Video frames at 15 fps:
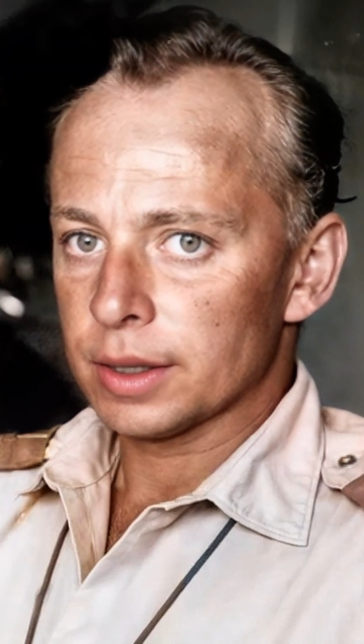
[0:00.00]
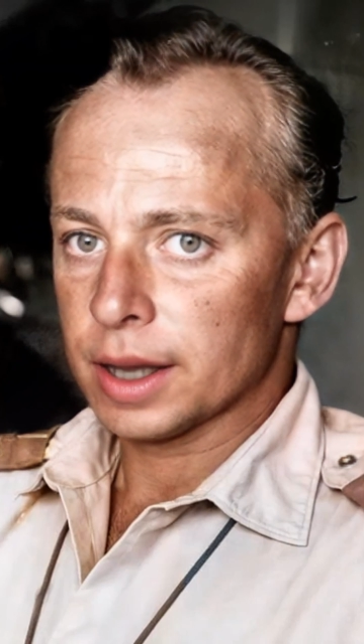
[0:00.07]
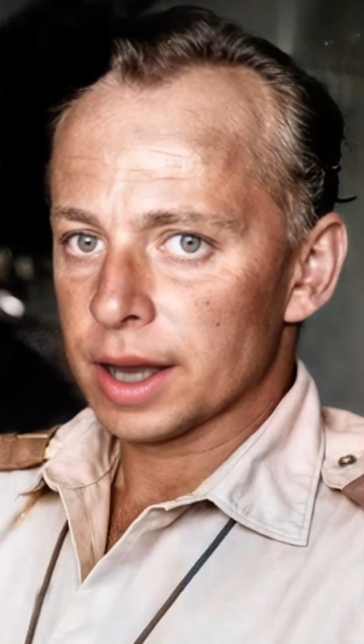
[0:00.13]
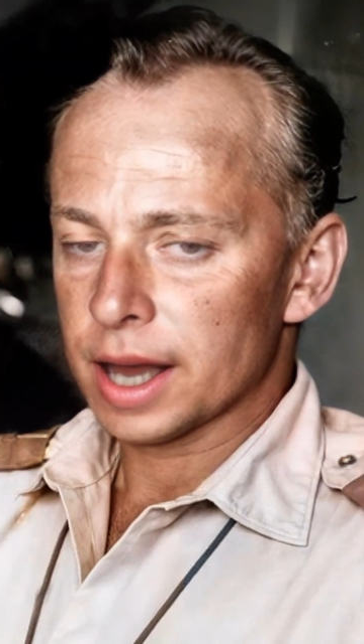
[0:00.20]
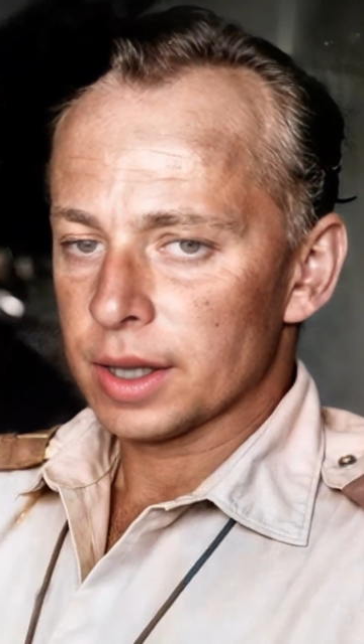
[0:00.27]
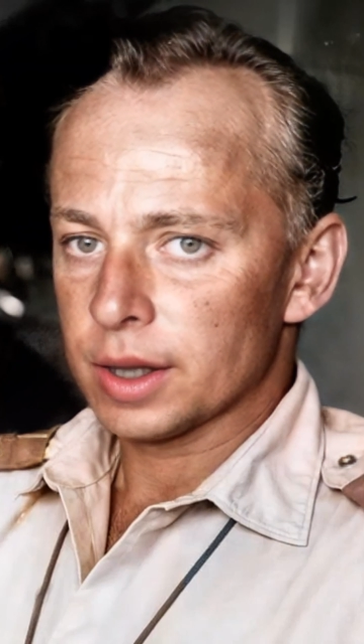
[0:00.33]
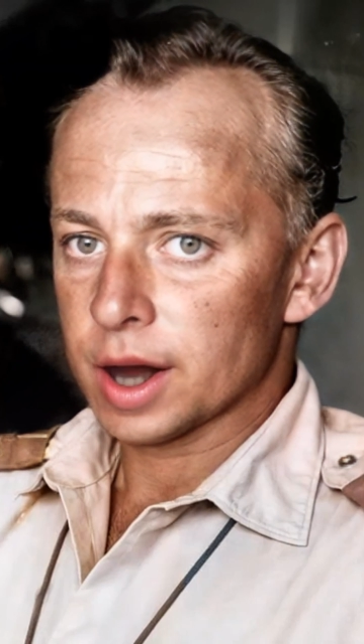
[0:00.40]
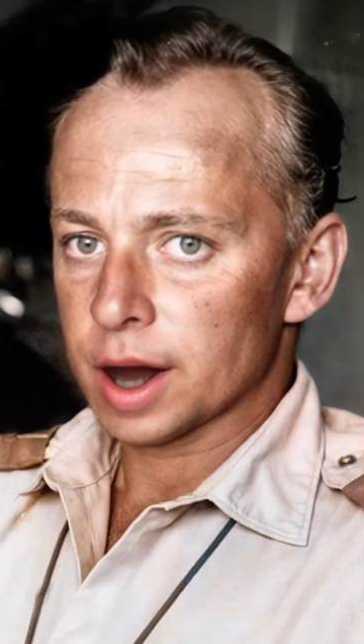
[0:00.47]

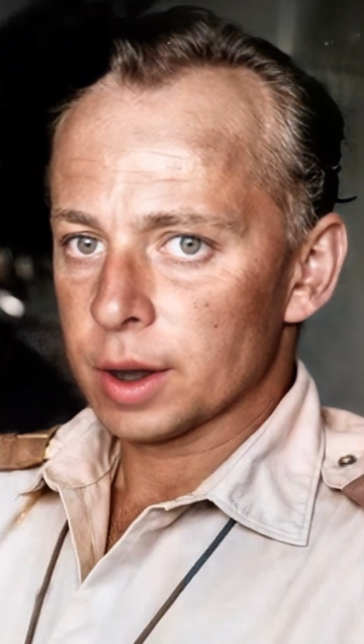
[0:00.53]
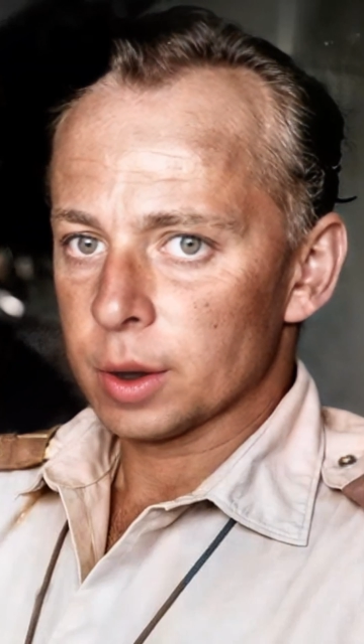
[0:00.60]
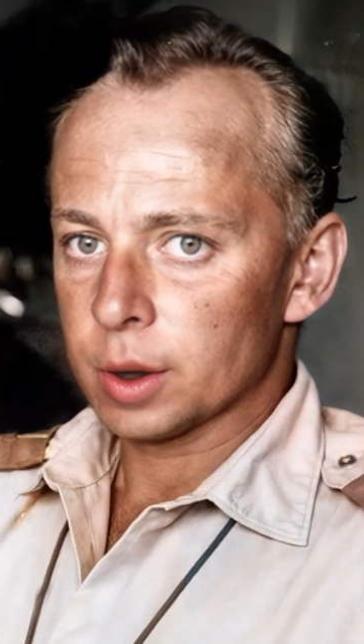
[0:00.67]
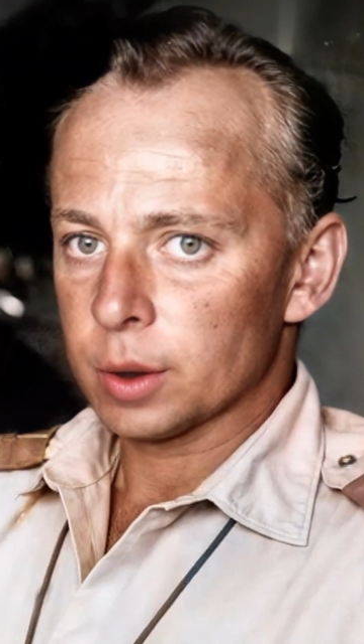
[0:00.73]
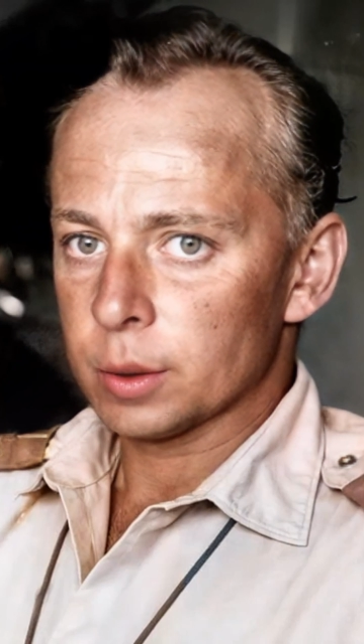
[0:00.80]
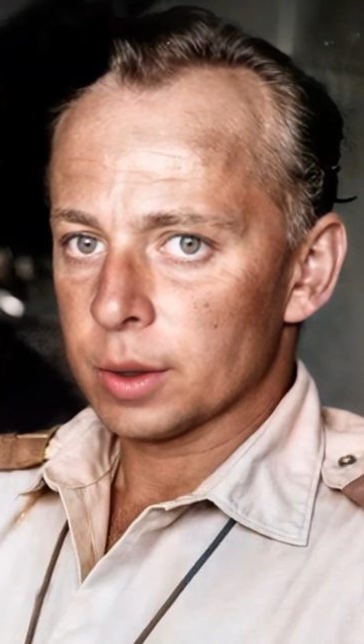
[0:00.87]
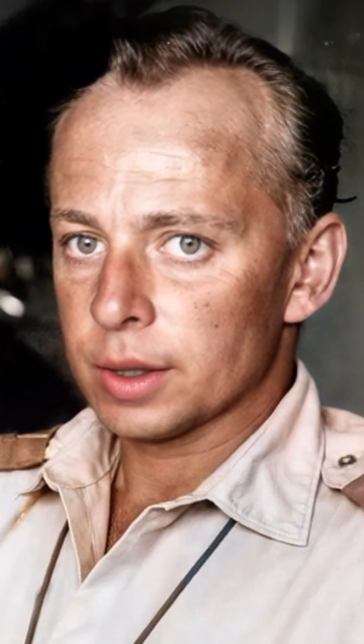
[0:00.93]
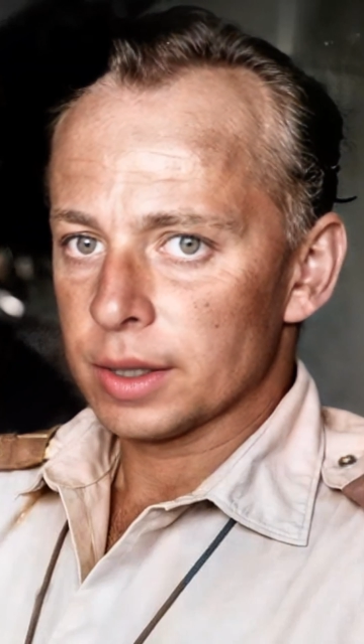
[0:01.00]
Later I
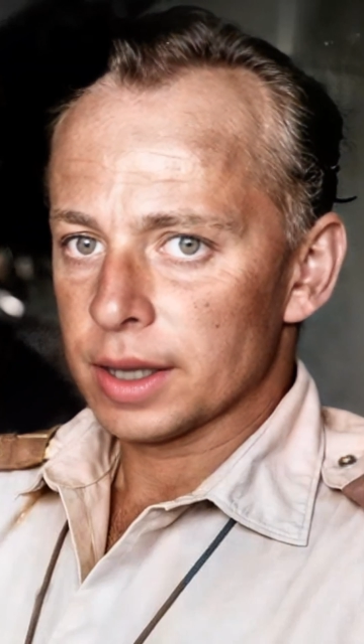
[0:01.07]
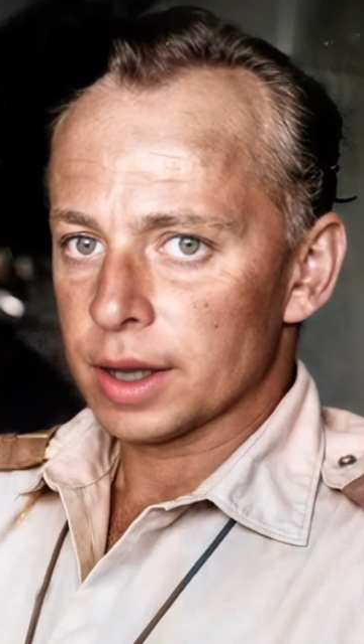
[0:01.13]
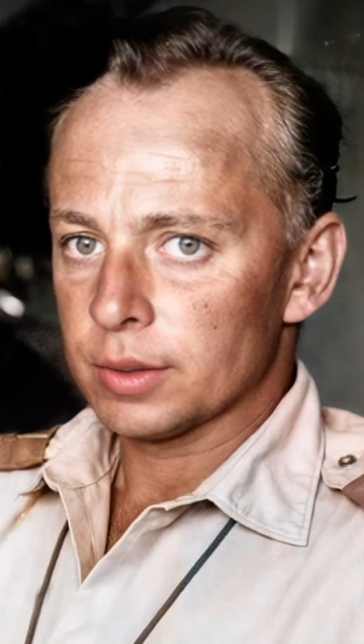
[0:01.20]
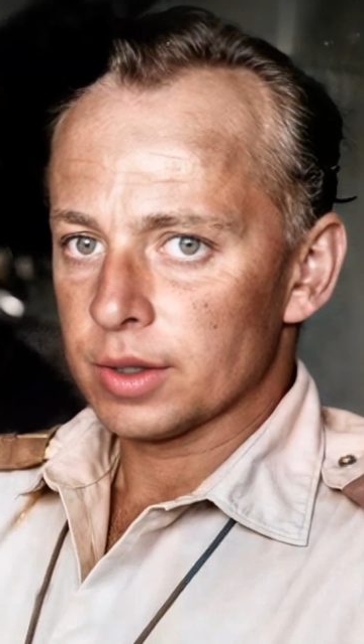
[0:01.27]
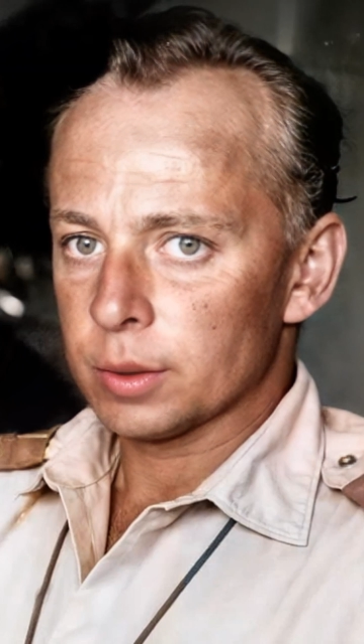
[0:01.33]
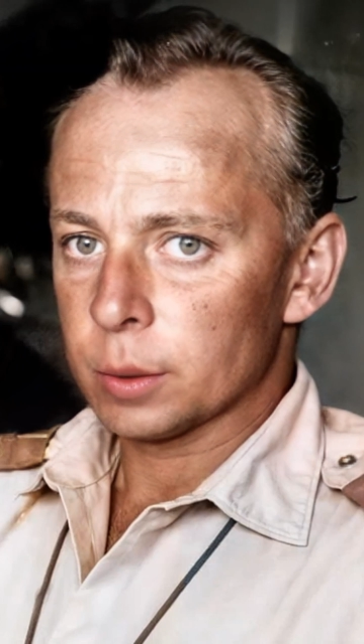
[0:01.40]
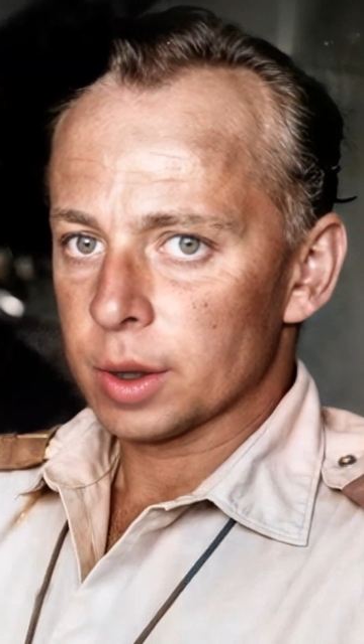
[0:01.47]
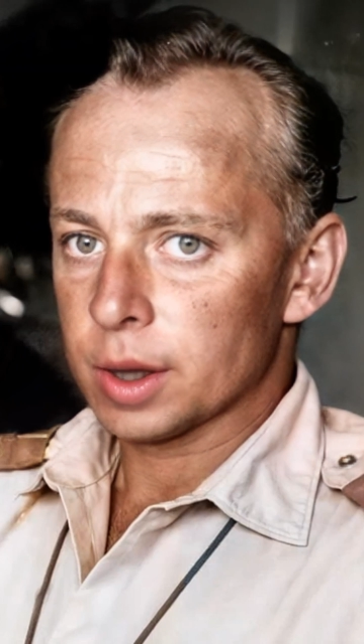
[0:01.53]
recruited
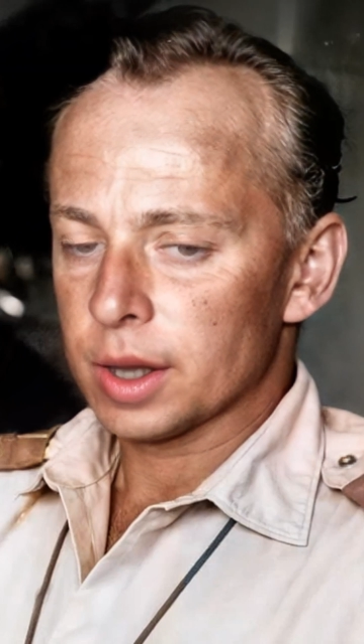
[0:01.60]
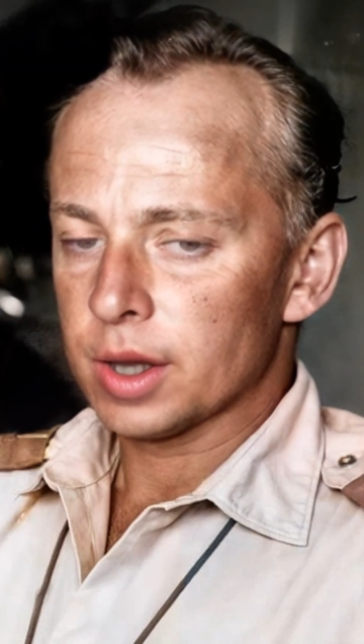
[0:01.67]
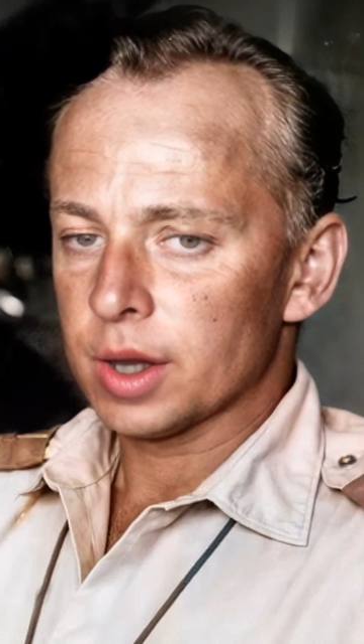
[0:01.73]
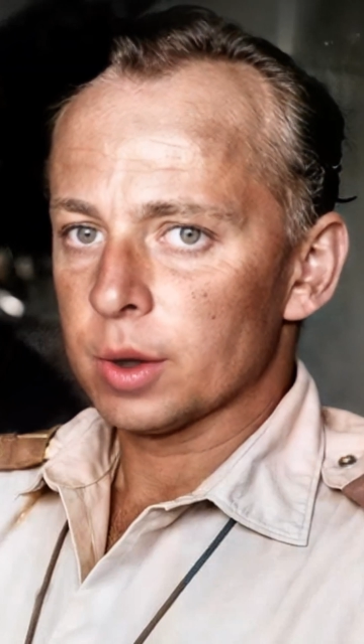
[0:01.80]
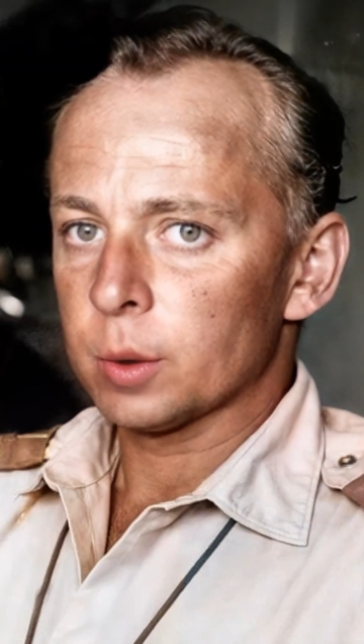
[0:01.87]
several British